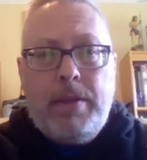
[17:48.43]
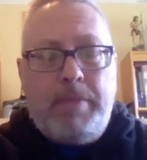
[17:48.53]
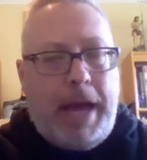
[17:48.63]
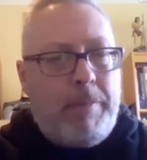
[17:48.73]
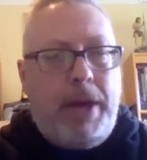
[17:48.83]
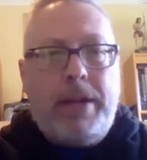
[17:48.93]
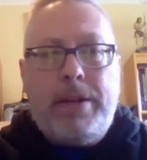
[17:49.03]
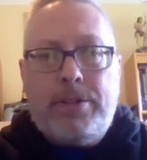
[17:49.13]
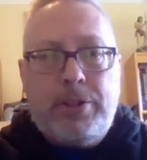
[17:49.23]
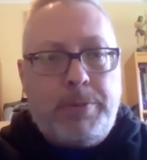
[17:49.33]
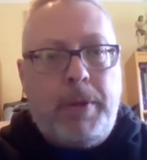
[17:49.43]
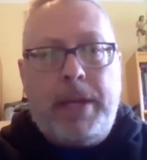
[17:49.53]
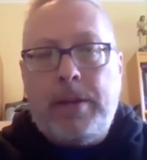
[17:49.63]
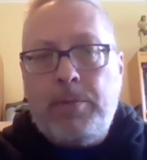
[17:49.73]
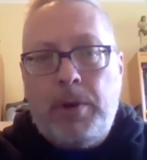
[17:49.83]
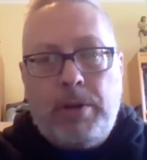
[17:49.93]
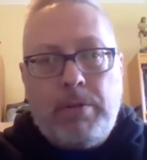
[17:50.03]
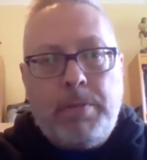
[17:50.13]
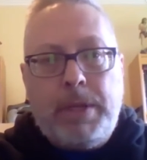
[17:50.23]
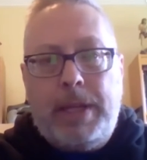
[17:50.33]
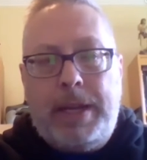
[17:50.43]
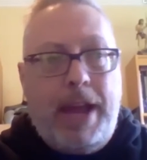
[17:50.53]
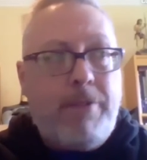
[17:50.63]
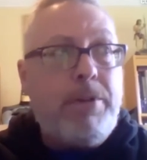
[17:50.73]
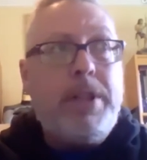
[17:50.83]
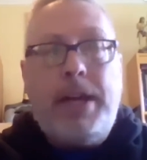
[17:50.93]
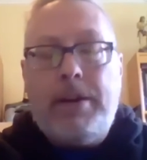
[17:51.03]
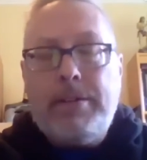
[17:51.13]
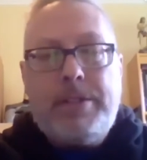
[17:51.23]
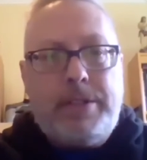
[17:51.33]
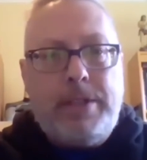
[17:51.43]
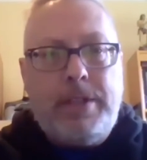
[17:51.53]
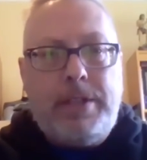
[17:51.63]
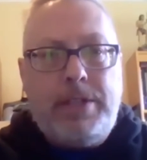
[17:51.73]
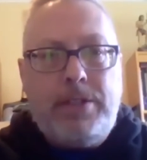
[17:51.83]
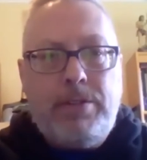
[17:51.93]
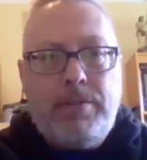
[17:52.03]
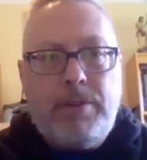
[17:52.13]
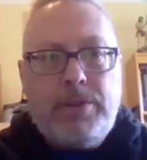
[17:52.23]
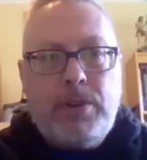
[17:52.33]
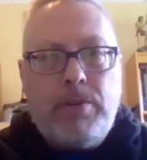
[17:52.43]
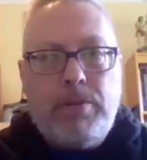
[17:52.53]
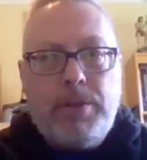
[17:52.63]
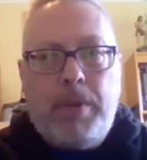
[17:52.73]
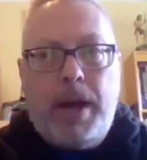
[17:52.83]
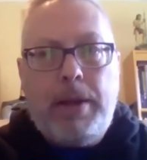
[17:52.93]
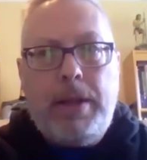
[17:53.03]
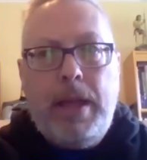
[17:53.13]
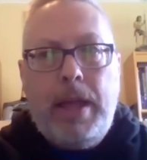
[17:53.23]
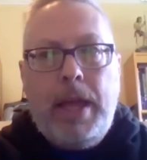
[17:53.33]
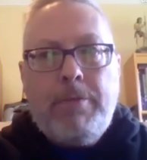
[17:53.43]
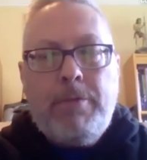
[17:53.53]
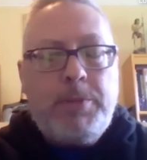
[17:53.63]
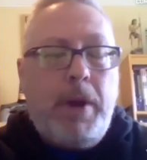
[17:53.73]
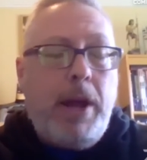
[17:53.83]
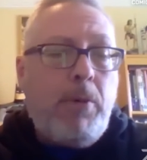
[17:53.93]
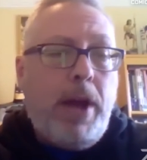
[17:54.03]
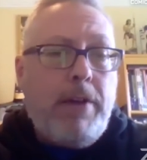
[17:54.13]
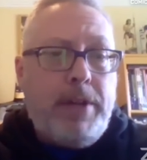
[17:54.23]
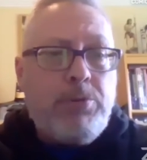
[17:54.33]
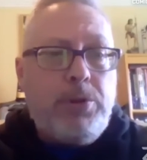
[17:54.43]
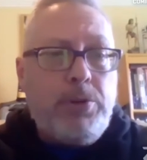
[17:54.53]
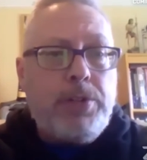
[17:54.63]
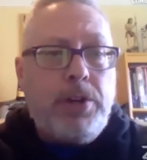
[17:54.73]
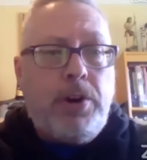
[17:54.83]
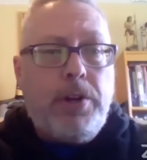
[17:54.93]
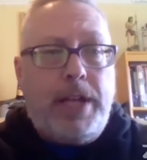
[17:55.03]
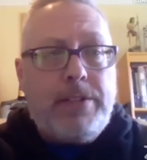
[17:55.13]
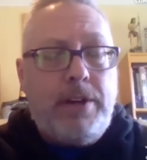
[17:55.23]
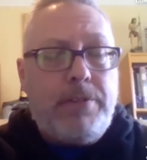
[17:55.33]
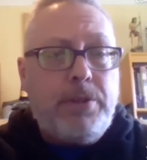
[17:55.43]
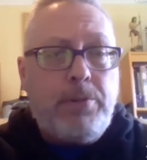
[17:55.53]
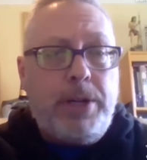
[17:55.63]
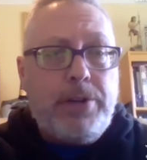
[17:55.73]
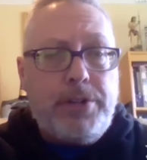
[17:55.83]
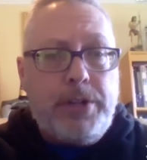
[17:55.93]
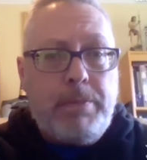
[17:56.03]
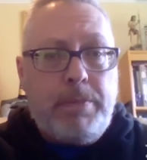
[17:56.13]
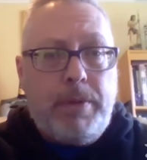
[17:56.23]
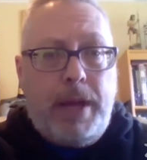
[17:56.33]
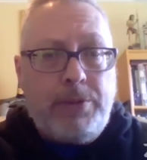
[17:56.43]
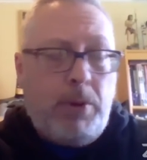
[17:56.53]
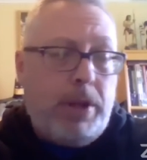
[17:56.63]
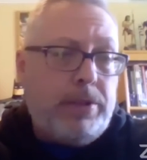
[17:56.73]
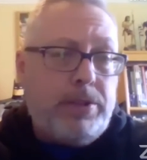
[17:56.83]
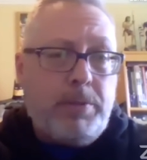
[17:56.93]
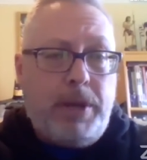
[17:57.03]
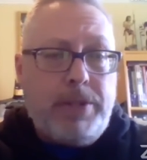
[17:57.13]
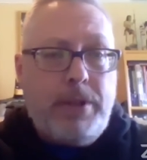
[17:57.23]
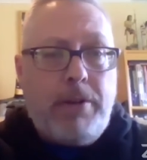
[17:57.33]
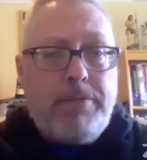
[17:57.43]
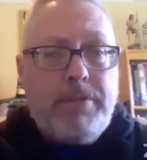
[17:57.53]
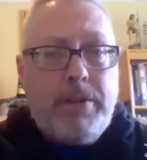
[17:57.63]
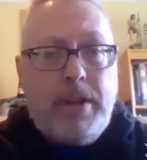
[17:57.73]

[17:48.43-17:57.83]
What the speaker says: Batman and Superman and Wonder Woman and everything else that's in the DC universe. So it was my way of introducing all that stuff to the readership as well as to myself.